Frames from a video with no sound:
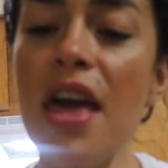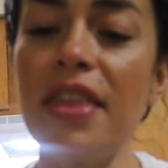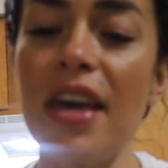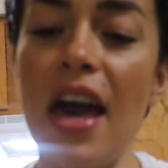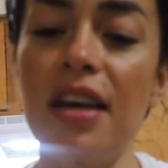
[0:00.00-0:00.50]

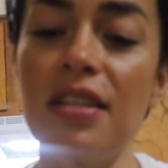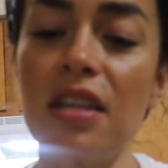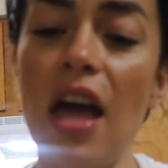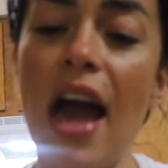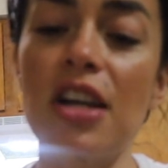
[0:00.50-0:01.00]
They
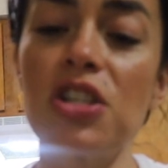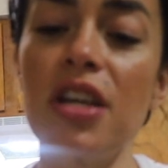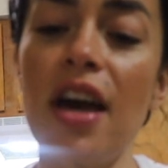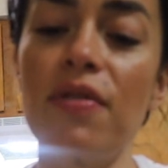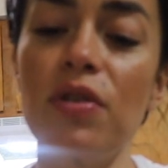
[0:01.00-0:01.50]
actually
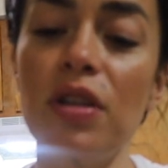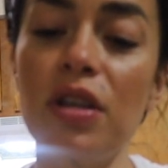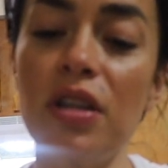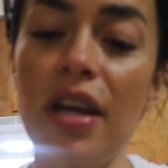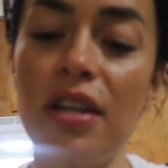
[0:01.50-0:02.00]
have really
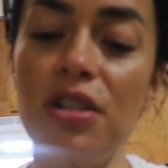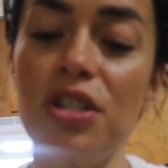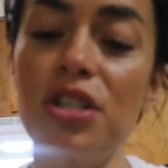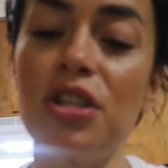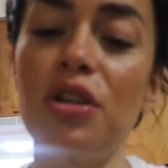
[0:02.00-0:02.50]
good
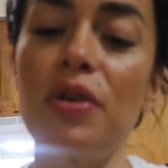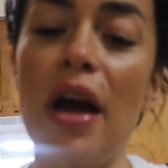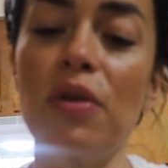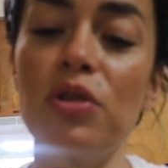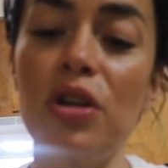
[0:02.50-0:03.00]
energy to
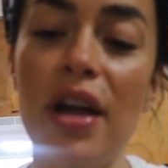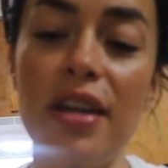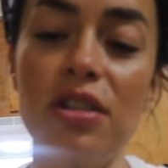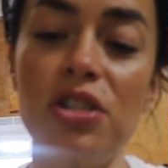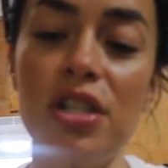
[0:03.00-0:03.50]
ground your
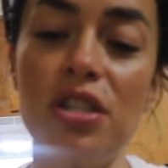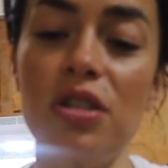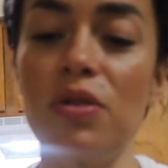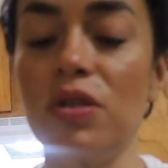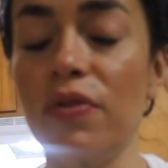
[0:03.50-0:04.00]
energy
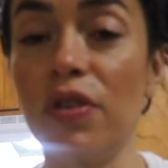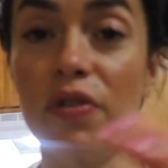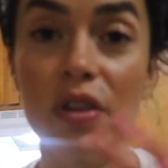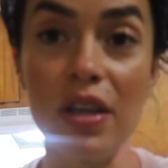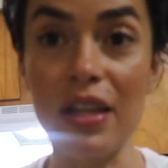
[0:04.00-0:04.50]
too. So if you're
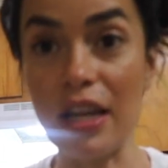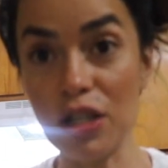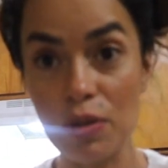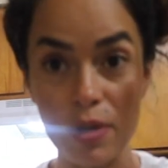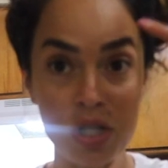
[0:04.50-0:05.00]
feeling like
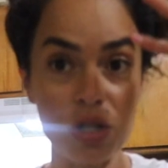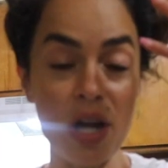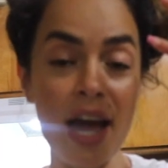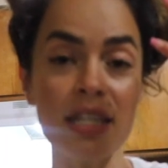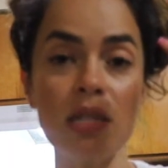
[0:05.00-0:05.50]
too much in your
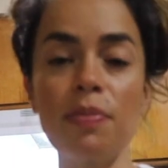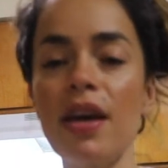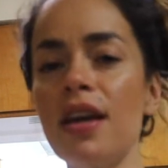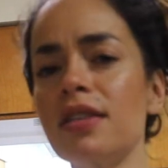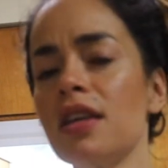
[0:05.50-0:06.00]

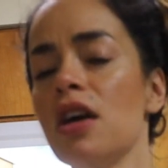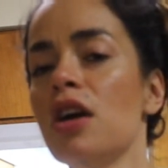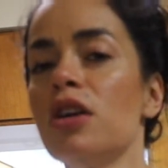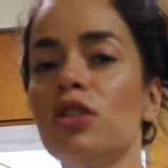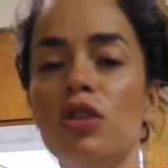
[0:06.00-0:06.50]
headspace,
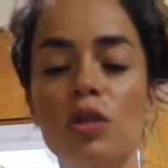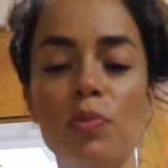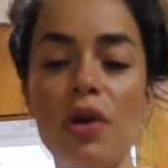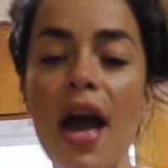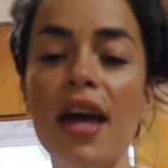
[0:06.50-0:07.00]
too
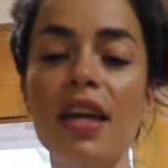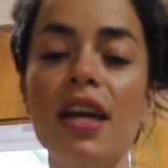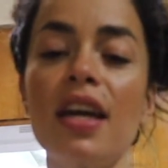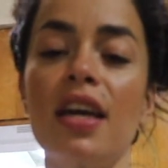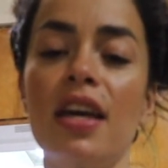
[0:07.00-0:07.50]

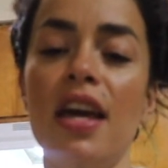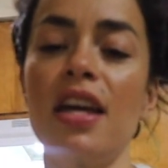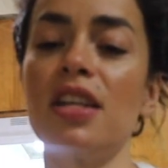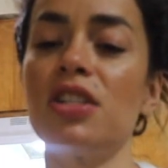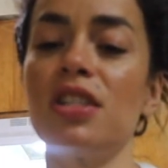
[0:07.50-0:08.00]
sporadic,
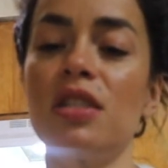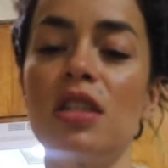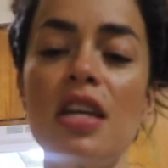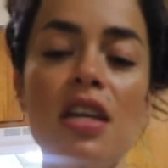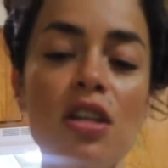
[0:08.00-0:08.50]
and just
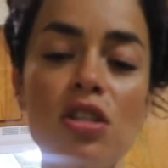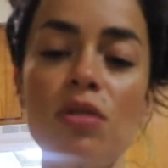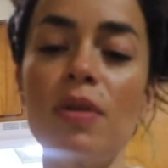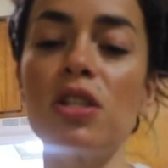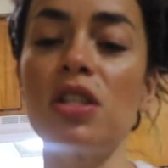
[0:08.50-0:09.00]
thinking too
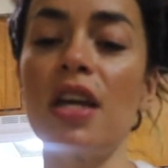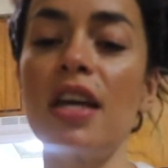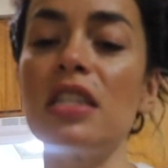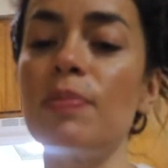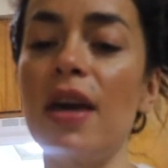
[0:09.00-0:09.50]
much in the
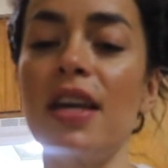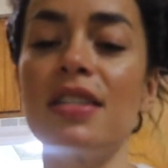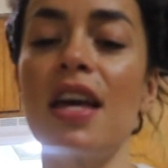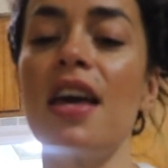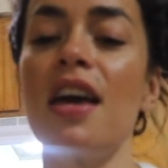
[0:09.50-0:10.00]
headspace,